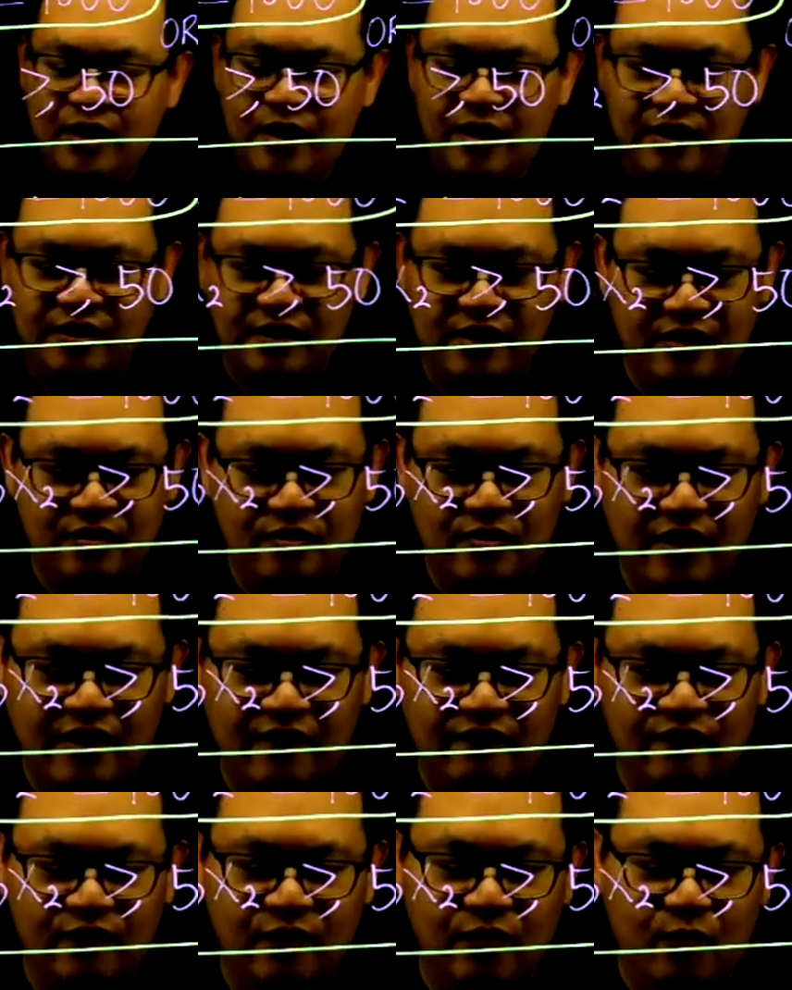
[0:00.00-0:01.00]
and then you
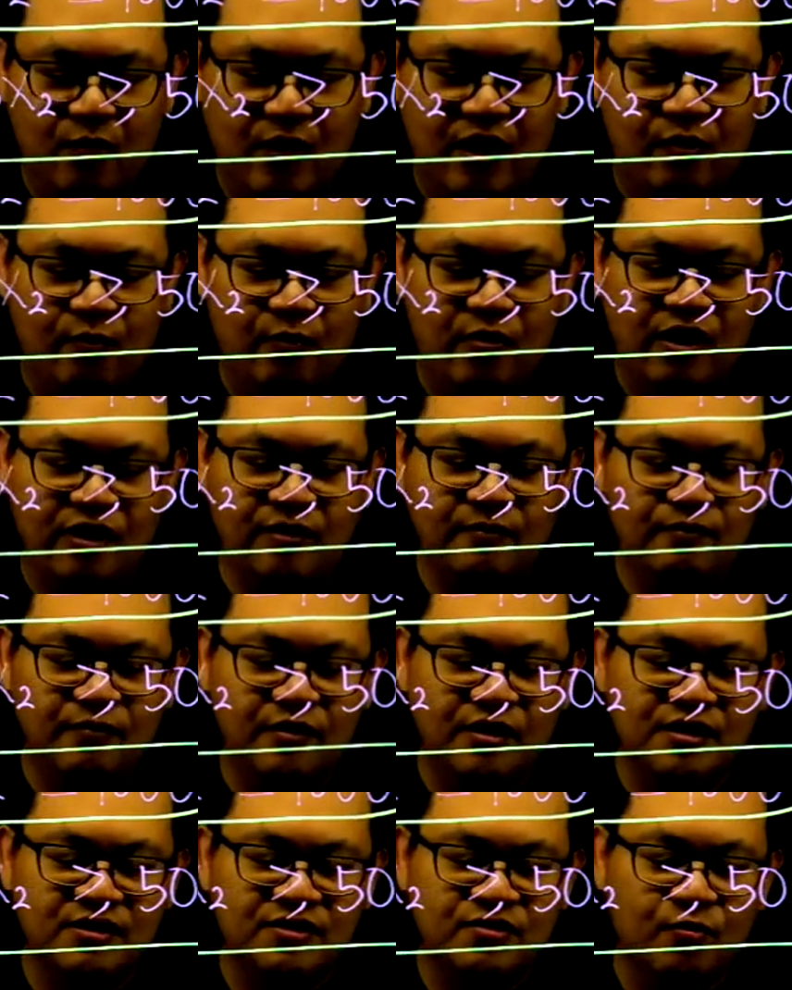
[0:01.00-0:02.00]
have your Y1
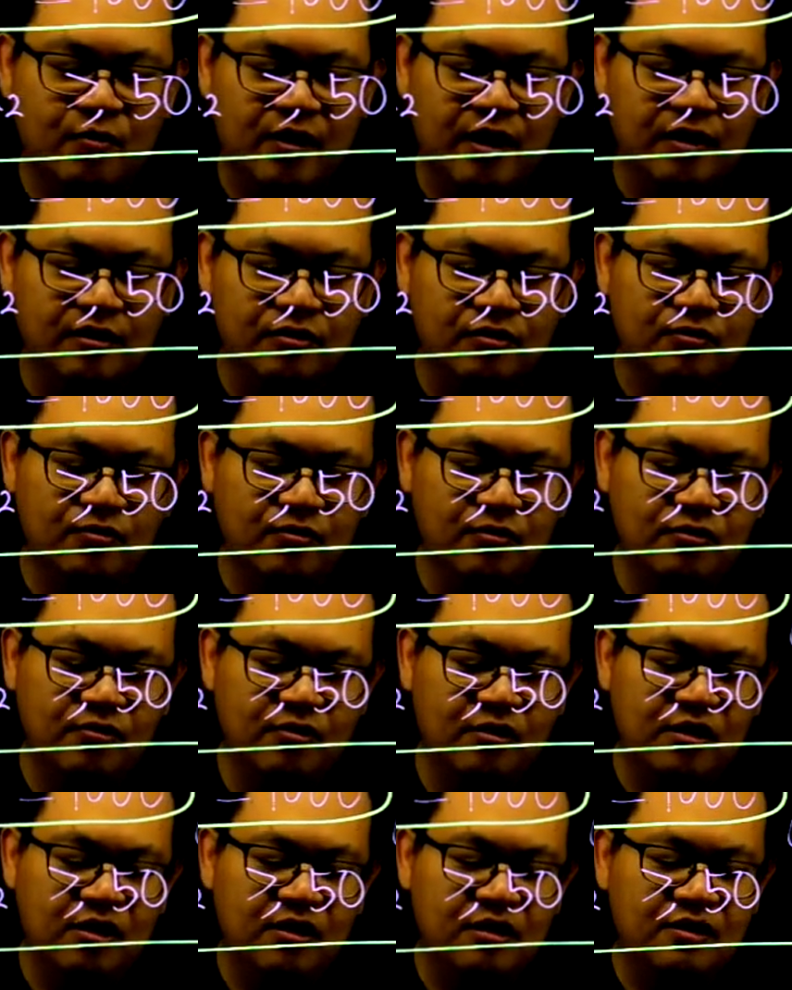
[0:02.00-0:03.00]
plus Y2
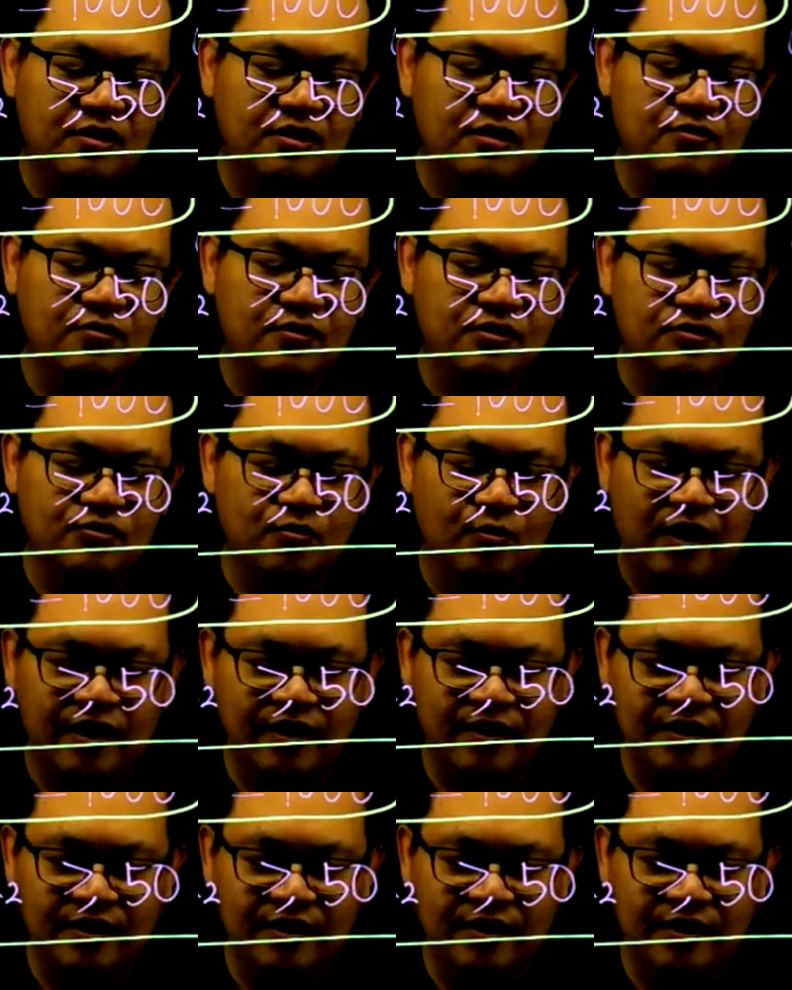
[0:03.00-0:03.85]
equals 1,